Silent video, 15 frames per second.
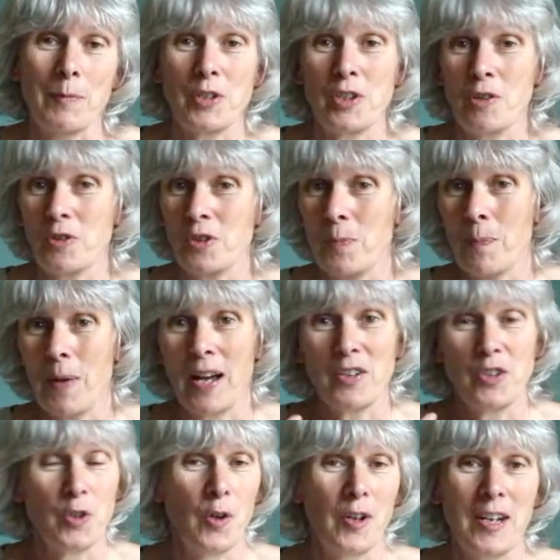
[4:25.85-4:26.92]
Children might
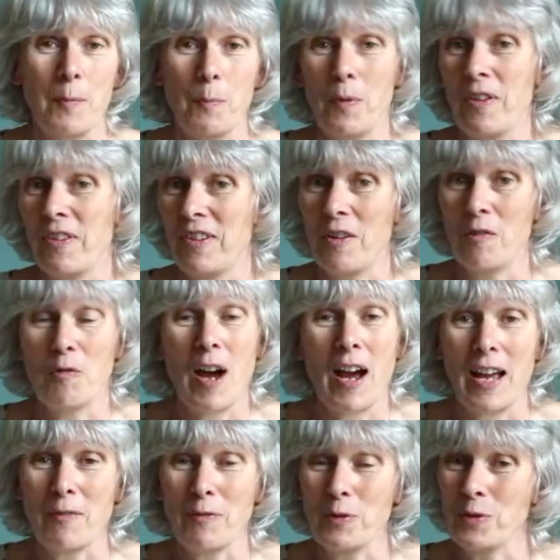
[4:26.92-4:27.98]
join in with an
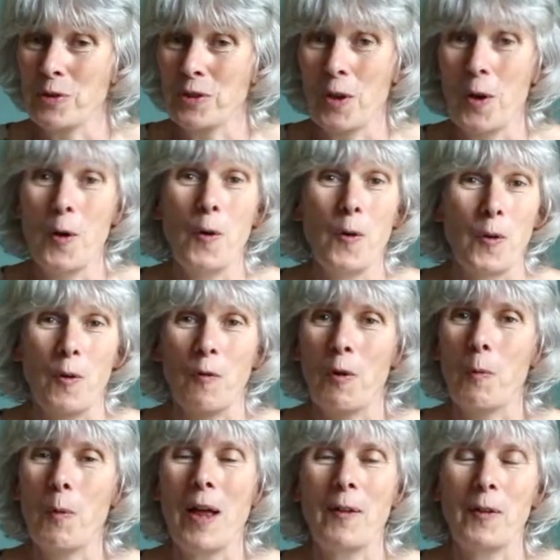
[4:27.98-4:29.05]
arrival song or a
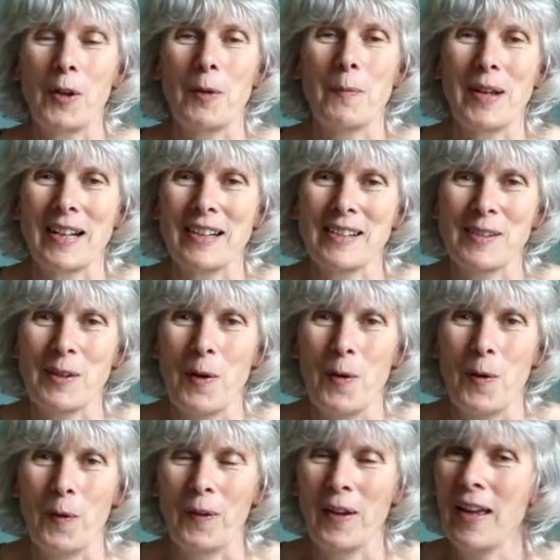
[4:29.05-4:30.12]
welcoming
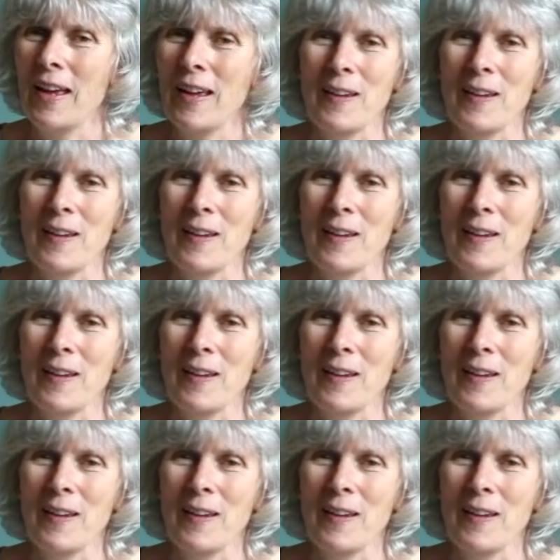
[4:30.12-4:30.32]
song.